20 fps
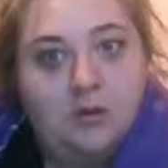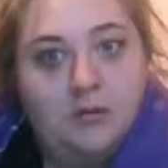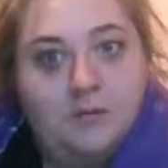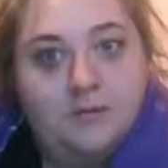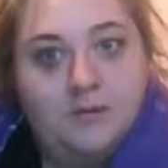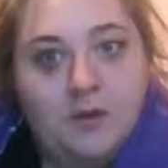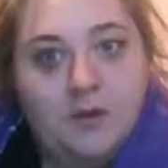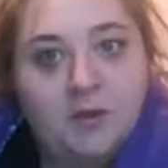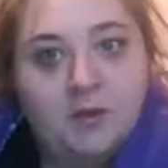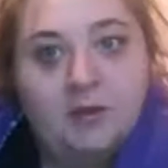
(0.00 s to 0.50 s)

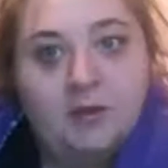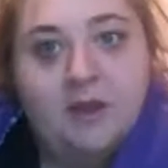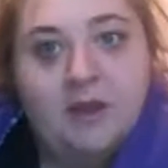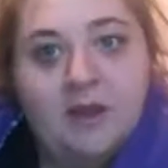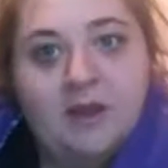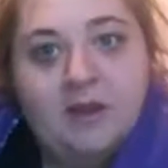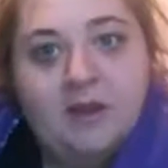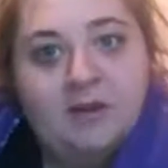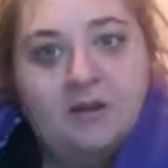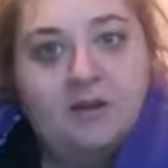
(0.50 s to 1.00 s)
You
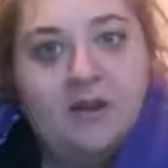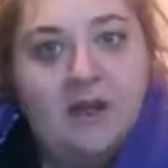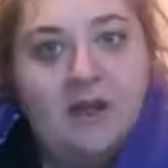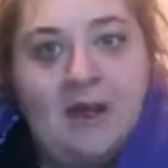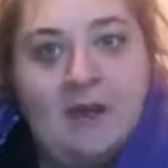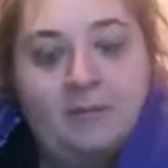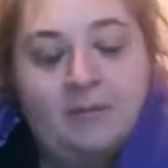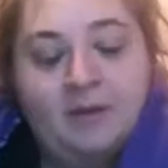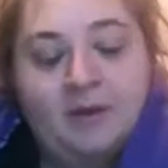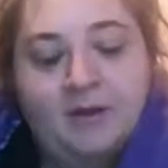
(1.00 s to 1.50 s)
plug it into the
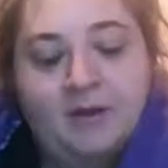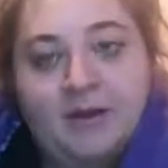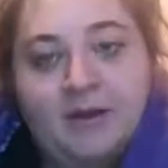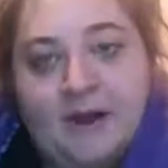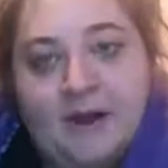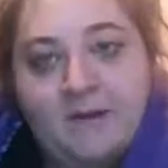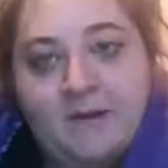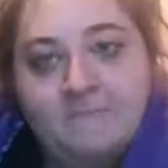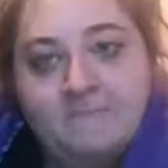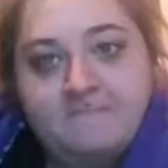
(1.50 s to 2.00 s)
applet,
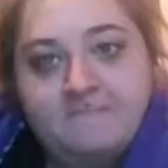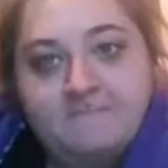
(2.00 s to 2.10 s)
right?